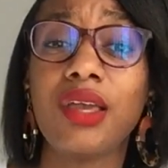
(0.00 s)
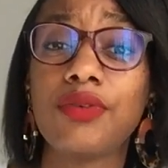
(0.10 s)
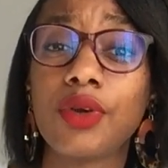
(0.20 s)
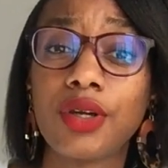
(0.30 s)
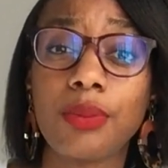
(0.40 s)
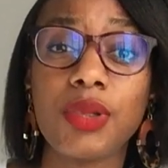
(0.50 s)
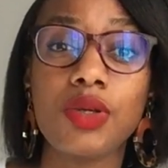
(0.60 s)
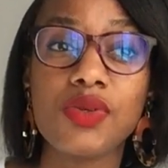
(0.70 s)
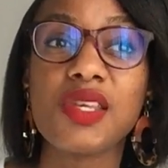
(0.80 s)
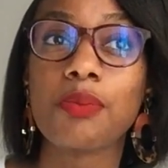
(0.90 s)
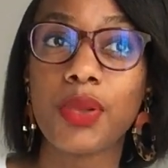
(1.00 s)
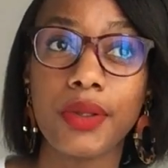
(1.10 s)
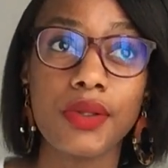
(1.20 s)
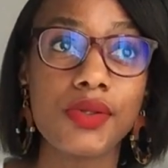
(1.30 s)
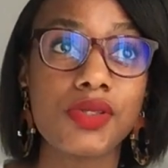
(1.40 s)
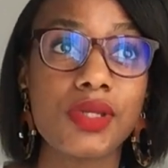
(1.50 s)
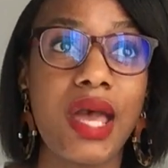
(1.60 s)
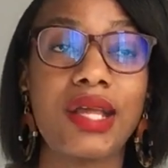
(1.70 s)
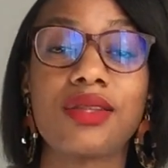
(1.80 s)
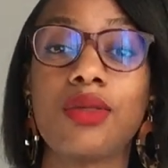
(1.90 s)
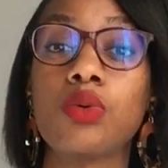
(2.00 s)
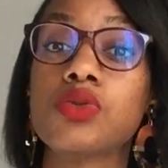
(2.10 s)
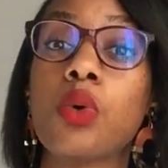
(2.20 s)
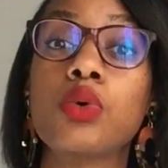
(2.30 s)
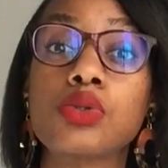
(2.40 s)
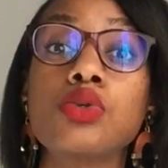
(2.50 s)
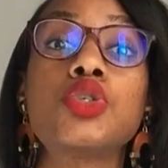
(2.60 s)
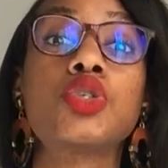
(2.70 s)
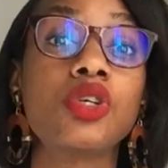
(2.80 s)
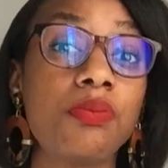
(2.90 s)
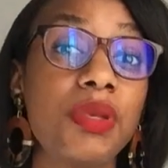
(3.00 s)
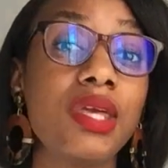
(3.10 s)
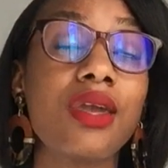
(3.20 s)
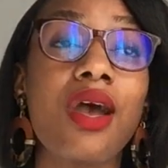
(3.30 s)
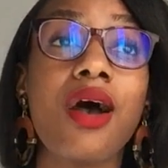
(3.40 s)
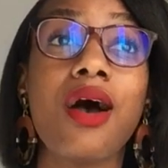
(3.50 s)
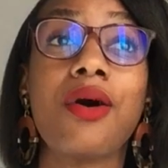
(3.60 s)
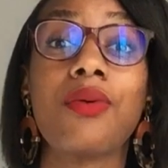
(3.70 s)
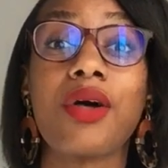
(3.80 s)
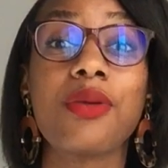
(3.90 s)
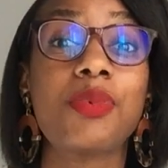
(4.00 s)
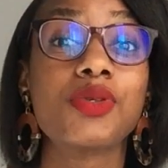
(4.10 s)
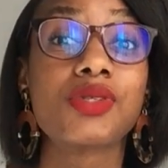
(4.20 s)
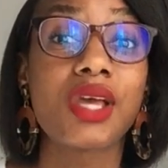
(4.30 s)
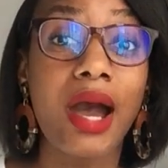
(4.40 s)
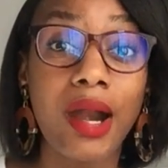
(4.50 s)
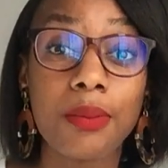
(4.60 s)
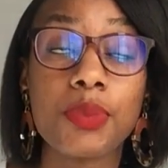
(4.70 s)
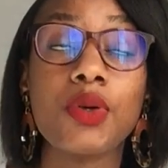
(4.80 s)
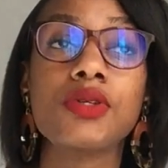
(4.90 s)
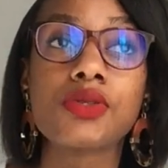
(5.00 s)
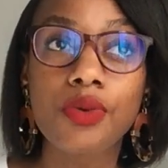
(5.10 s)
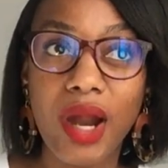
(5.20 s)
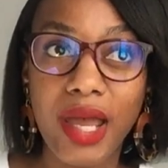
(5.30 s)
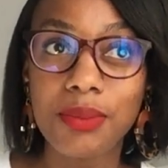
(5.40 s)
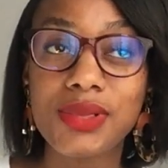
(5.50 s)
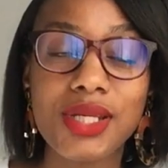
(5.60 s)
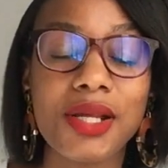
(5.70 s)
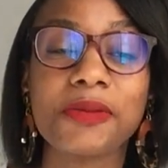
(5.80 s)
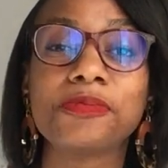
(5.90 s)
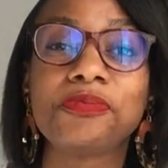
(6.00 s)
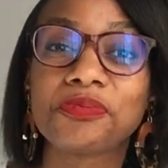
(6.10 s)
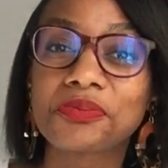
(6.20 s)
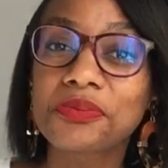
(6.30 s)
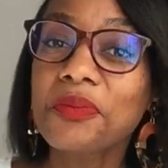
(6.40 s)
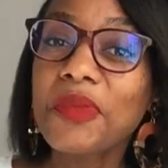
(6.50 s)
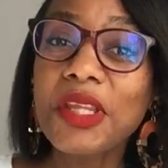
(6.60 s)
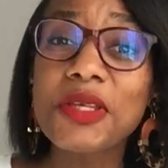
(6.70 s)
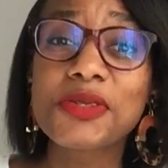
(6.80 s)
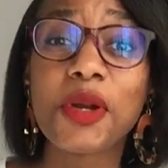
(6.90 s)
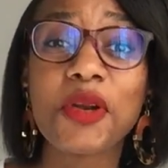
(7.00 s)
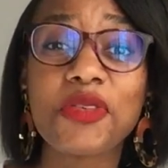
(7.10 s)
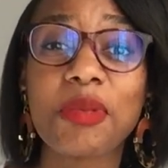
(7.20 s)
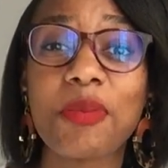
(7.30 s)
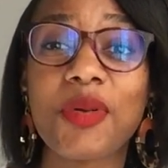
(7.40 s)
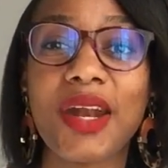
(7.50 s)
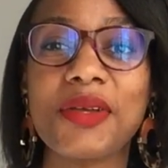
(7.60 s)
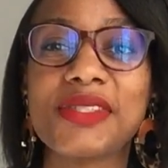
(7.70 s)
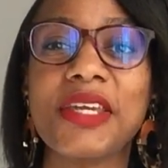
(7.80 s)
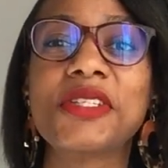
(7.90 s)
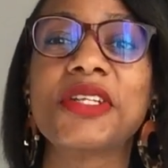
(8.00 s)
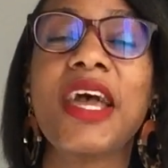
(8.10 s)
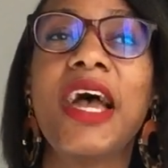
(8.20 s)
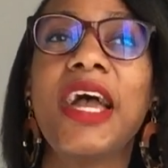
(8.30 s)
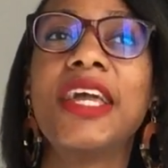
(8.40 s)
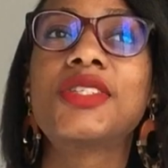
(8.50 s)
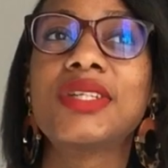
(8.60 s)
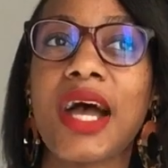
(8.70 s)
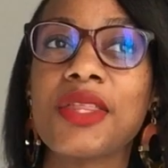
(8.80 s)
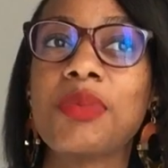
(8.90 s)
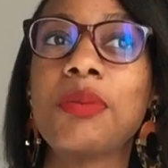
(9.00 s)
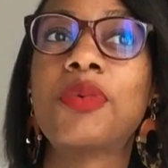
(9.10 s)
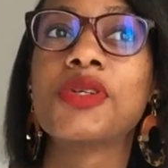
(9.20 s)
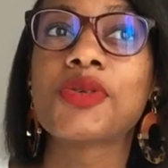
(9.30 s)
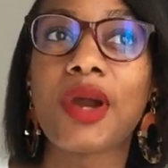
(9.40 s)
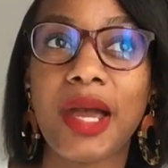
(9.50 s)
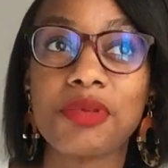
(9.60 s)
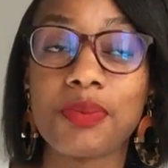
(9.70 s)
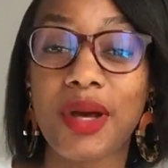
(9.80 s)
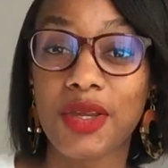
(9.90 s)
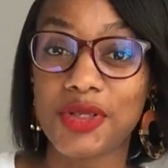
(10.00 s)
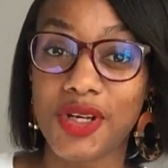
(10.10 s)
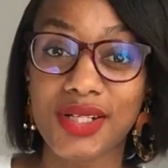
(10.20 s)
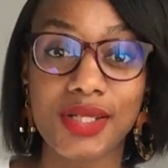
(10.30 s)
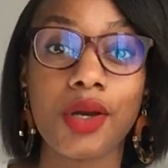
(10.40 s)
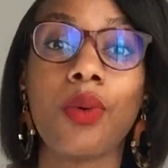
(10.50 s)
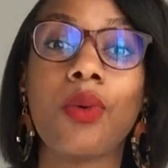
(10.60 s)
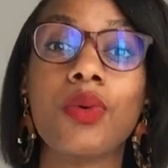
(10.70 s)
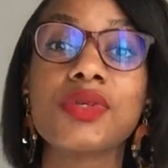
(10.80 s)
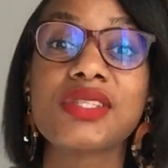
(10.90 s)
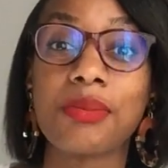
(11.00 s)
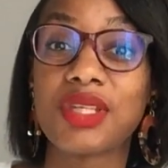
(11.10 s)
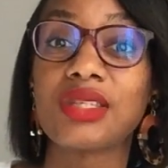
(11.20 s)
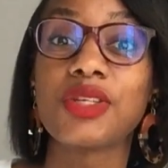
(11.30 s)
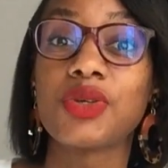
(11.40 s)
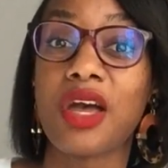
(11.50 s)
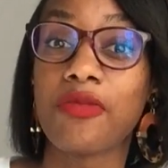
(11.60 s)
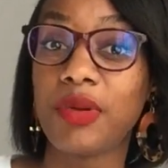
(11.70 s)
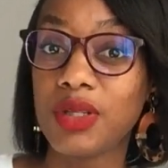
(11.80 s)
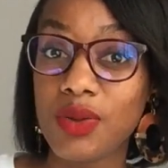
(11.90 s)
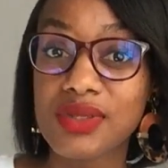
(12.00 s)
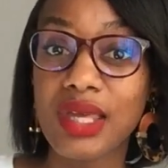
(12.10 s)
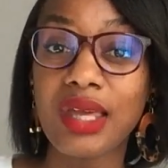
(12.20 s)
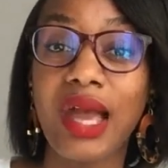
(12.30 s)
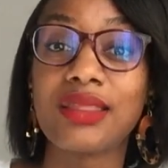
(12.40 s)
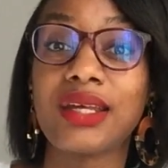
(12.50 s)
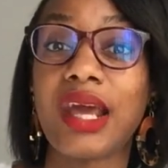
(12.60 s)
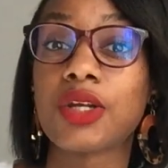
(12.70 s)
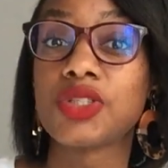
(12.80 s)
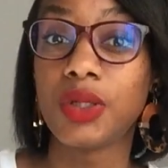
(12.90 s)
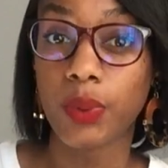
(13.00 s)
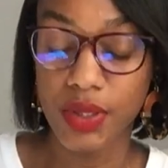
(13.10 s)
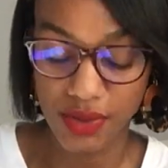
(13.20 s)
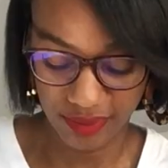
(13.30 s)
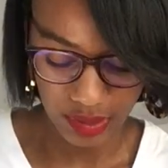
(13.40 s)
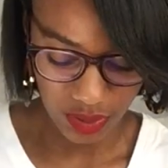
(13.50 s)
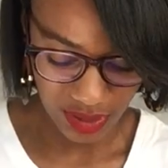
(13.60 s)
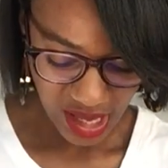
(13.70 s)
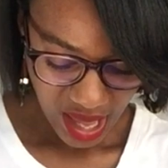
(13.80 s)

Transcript: If you're going to be using pills, and those also should be rather prescribed. Sorry for my pronunciation. It should either be prescribed by your doctor or something that you have been using and that actually works for you.